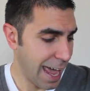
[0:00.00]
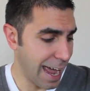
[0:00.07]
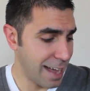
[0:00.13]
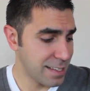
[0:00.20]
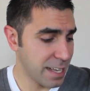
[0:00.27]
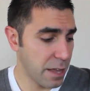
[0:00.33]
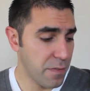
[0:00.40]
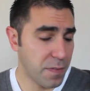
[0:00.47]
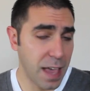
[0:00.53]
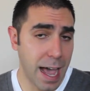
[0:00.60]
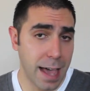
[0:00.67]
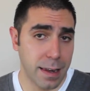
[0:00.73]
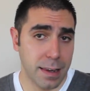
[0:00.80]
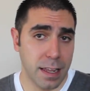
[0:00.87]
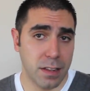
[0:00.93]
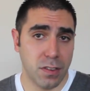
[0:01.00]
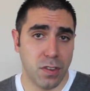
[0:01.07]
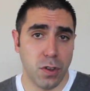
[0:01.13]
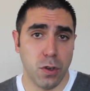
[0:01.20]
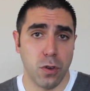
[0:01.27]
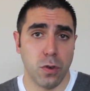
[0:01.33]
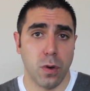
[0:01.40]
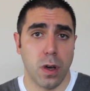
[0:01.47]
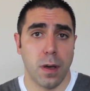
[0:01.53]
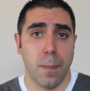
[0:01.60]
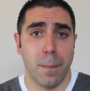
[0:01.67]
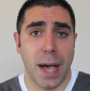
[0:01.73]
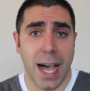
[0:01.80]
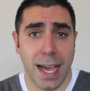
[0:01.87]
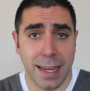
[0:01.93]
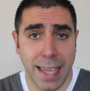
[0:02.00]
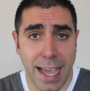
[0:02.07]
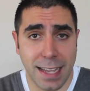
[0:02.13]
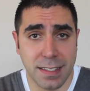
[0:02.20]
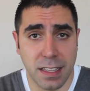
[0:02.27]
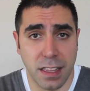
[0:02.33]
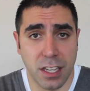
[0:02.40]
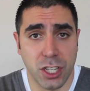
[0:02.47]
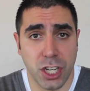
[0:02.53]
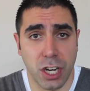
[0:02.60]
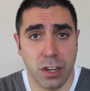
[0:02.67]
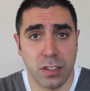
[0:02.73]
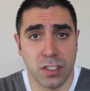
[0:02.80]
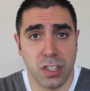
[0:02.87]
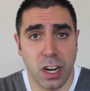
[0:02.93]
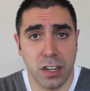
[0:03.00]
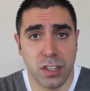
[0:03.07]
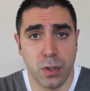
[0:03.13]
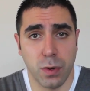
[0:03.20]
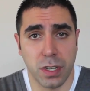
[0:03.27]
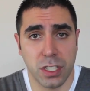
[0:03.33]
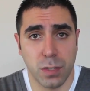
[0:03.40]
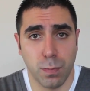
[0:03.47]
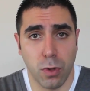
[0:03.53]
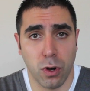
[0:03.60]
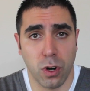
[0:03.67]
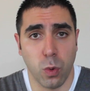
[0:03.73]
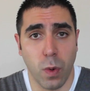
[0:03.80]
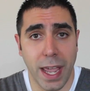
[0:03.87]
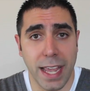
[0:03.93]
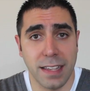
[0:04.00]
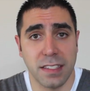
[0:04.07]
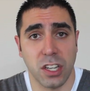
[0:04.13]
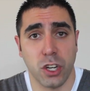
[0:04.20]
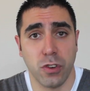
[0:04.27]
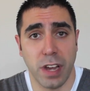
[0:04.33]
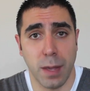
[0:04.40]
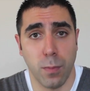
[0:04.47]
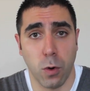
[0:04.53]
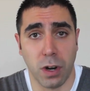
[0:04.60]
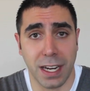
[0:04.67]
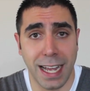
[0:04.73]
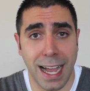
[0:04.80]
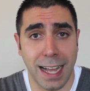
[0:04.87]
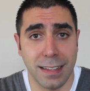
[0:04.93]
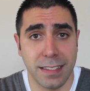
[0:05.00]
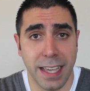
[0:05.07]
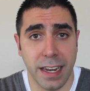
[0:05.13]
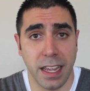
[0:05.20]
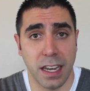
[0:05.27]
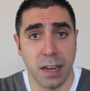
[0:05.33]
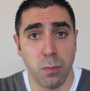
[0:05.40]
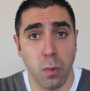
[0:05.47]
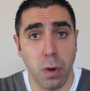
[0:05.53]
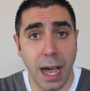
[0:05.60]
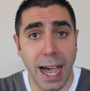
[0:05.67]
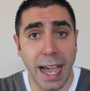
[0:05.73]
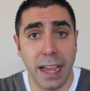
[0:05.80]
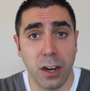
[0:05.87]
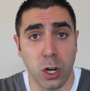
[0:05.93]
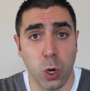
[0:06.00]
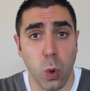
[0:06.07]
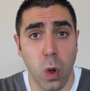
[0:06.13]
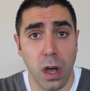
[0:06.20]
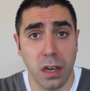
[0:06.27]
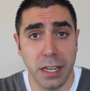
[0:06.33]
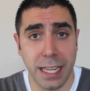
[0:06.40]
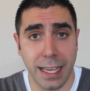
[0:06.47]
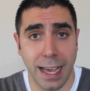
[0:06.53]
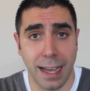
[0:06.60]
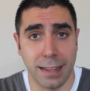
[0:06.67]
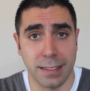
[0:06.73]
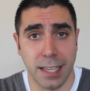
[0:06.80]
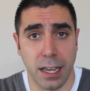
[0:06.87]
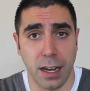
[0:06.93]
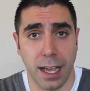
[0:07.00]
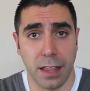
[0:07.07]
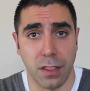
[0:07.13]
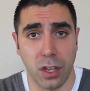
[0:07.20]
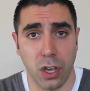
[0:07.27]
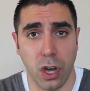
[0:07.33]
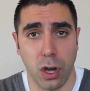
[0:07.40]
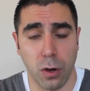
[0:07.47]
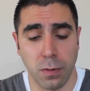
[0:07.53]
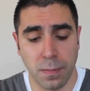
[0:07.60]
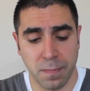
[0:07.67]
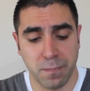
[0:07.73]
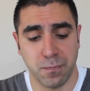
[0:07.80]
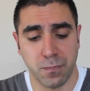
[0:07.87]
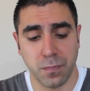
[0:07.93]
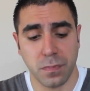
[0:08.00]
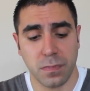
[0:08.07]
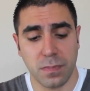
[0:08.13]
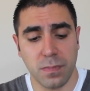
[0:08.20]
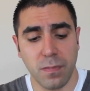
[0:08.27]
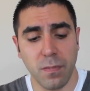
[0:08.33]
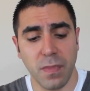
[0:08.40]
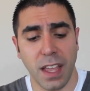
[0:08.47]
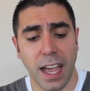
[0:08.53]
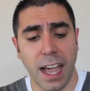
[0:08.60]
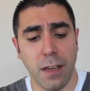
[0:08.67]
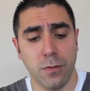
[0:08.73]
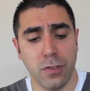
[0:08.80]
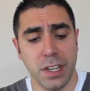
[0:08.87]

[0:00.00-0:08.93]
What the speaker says: As I've gotten into podcasting this year and started to explore ways to create more content and higher quality content on the go, I've